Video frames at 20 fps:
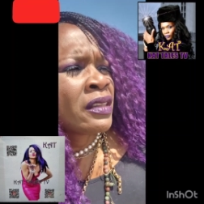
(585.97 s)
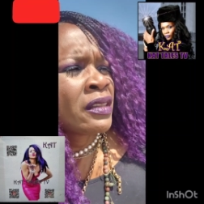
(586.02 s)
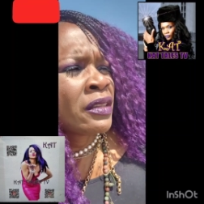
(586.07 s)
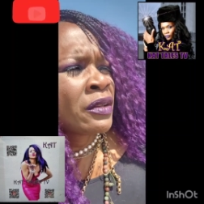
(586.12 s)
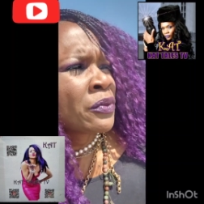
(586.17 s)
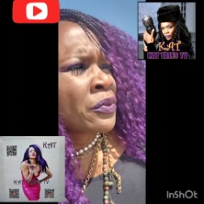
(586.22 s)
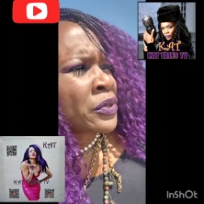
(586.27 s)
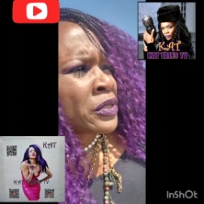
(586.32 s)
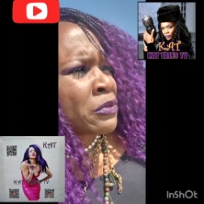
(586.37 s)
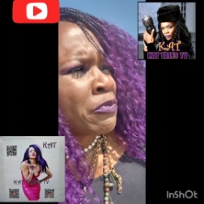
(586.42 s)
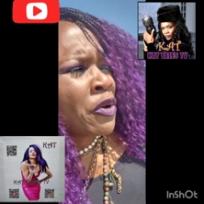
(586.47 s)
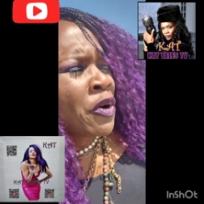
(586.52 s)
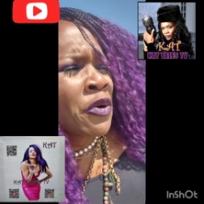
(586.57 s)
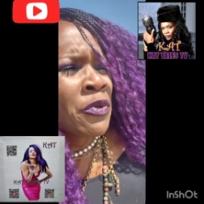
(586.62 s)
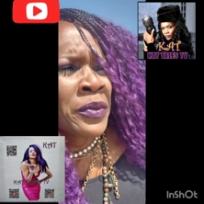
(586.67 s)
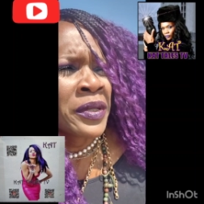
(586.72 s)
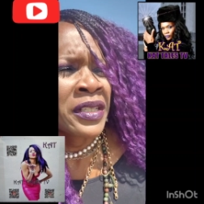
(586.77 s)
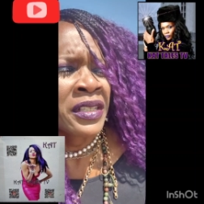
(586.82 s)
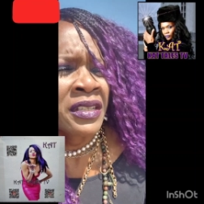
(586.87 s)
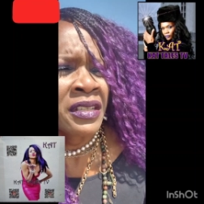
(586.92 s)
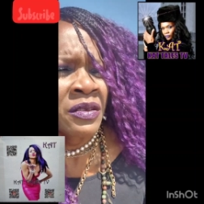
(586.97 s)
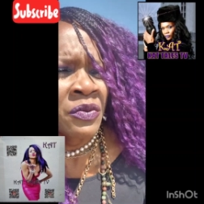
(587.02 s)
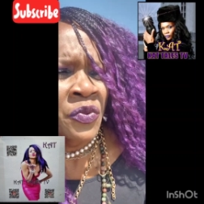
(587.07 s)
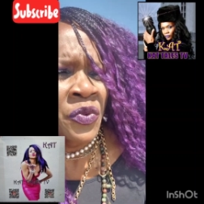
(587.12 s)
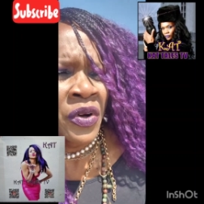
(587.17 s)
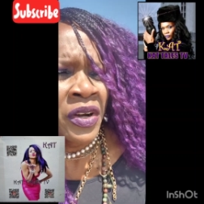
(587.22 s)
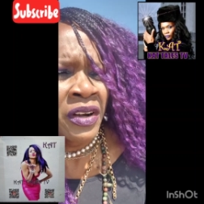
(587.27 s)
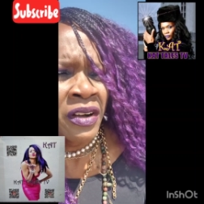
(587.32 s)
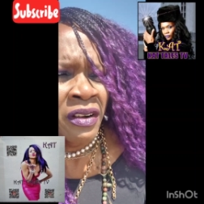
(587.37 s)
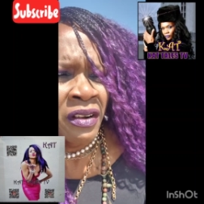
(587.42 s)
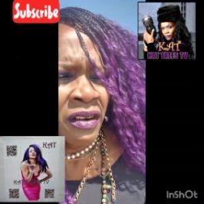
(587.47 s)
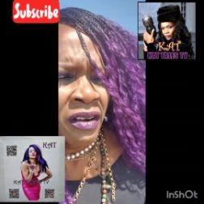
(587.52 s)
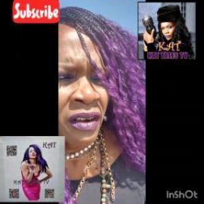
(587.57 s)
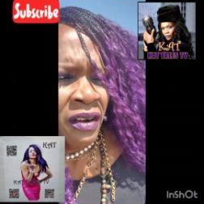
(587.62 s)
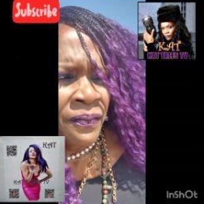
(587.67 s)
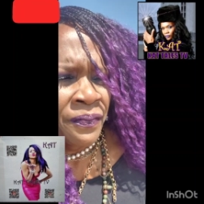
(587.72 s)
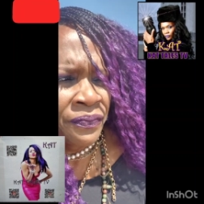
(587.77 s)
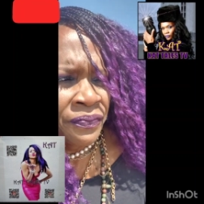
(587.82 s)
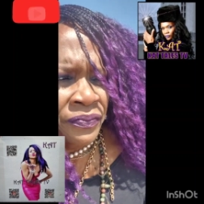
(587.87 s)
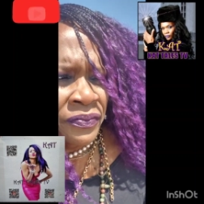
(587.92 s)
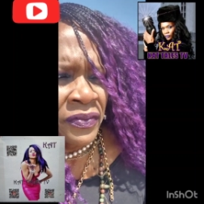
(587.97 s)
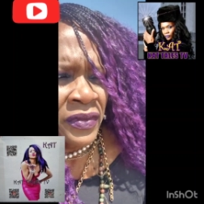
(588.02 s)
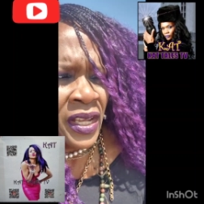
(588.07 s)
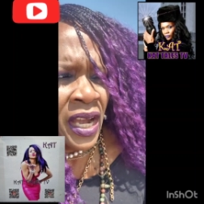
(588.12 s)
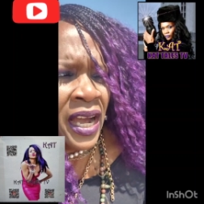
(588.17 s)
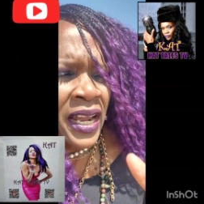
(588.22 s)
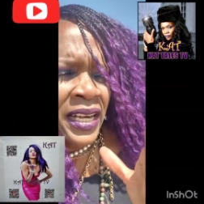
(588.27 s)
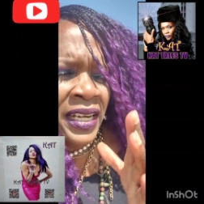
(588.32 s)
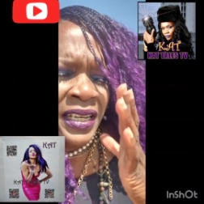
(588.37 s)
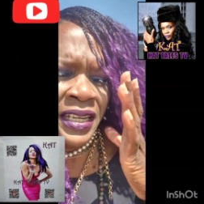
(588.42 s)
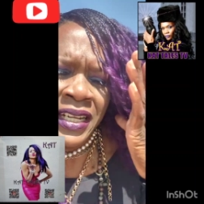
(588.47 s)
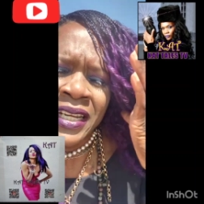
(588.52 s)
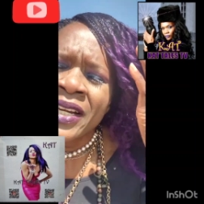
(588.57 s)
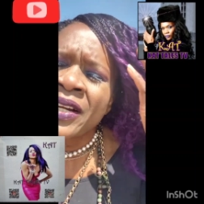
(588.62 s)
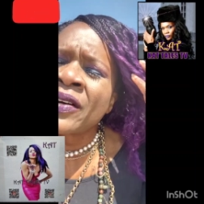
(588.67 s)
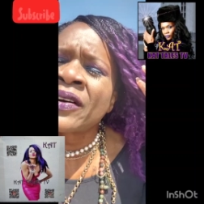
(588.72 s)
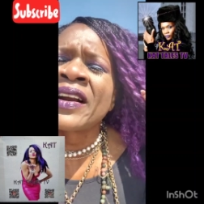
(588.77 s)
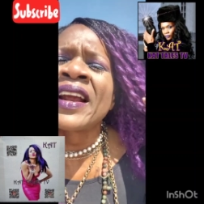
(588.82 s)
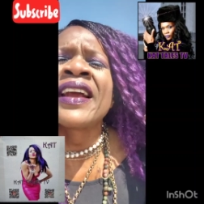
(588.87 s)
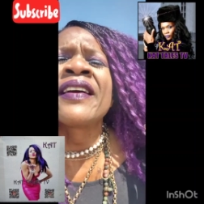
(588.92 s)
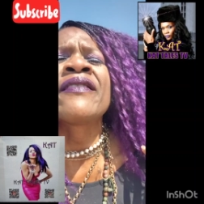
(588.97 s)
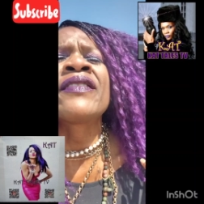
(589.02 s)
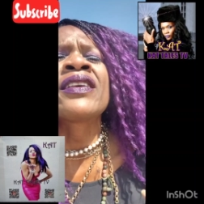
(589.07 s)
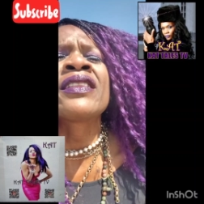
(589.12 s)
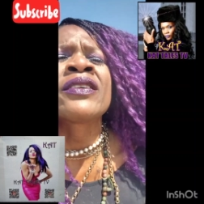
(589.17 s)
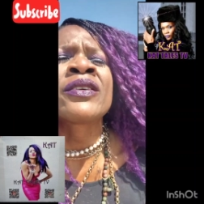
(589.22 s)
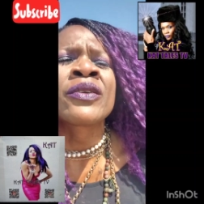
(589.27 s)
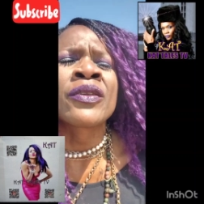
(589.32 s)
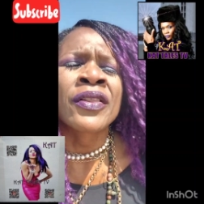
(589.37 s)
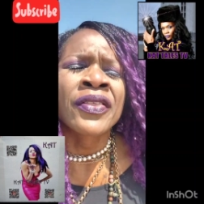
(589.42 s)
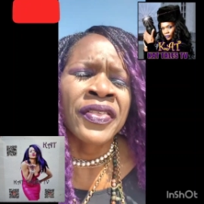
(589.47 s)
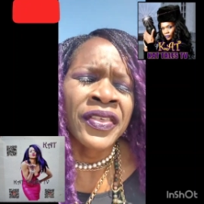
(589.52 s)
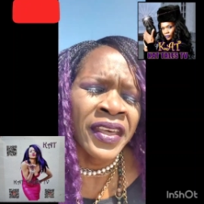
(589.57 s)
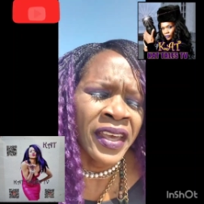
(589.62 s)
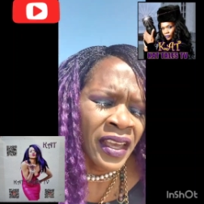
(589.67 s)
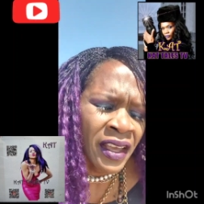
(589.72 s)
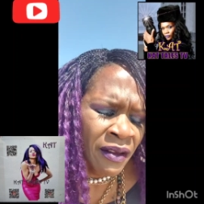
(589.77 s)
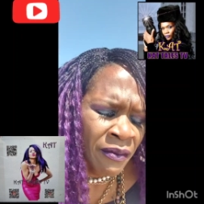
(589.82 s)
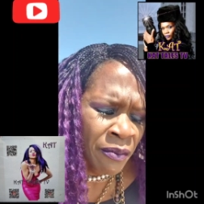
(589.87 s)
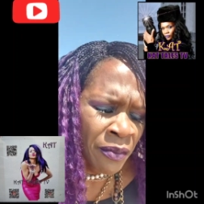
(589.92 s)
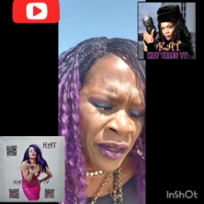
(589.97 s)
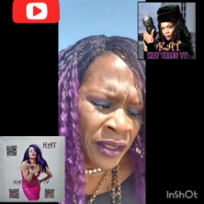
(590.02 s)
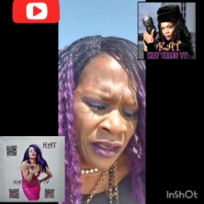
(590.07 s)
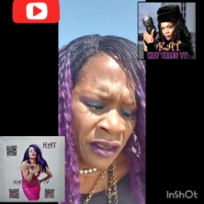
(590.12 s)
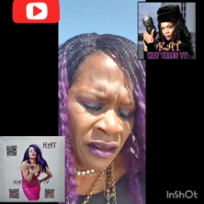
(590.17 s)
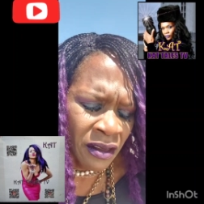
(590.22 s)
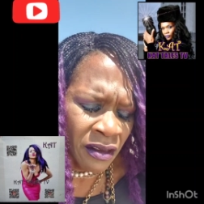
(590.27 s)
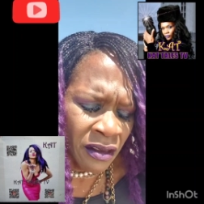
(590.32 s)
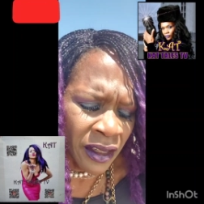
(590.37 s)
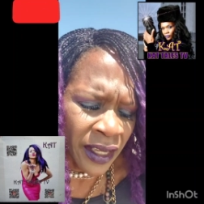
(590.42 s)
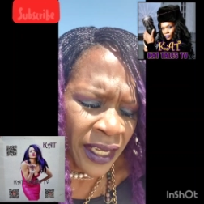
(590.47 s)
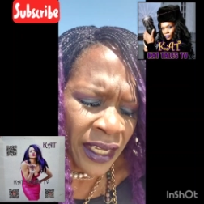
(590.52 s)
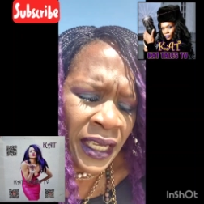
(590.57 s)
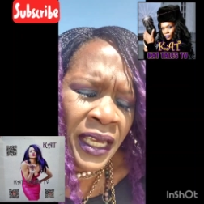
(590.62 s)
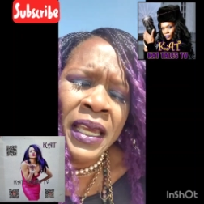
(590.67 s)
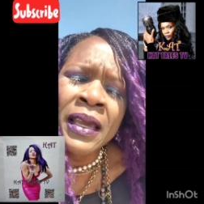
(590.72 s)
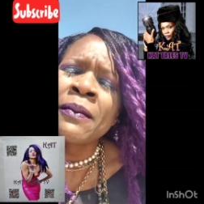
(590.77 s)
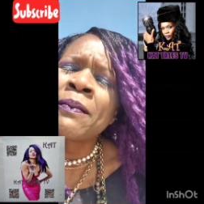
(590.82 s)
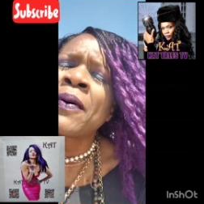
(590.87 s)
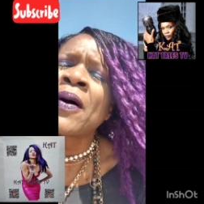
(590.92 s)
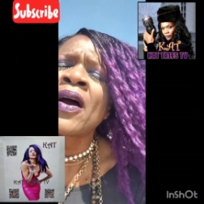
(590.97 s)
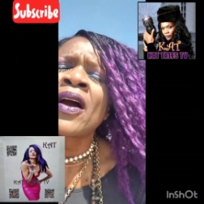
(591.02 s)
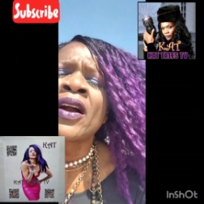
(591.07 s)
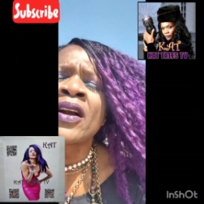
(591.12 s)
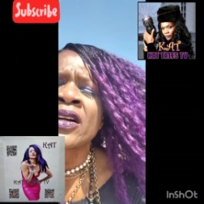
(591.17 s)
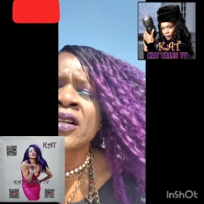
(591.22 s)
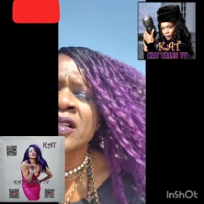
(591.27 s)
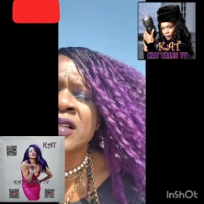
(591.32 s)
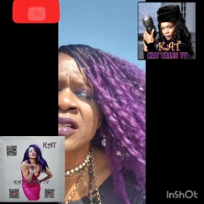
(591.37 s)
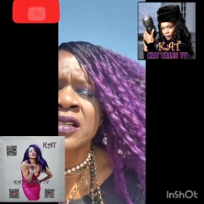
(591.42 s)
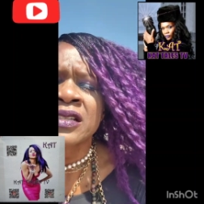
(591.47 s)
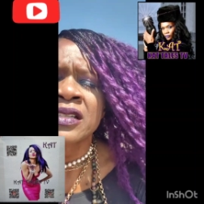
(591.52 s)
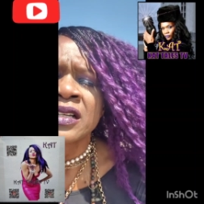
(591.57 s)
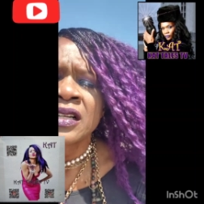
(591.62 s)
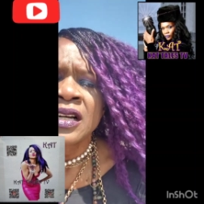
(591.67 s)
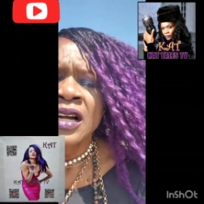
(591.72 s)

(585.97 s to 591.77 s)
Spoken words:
there was moments where I didn't hear every little thing, but like key parts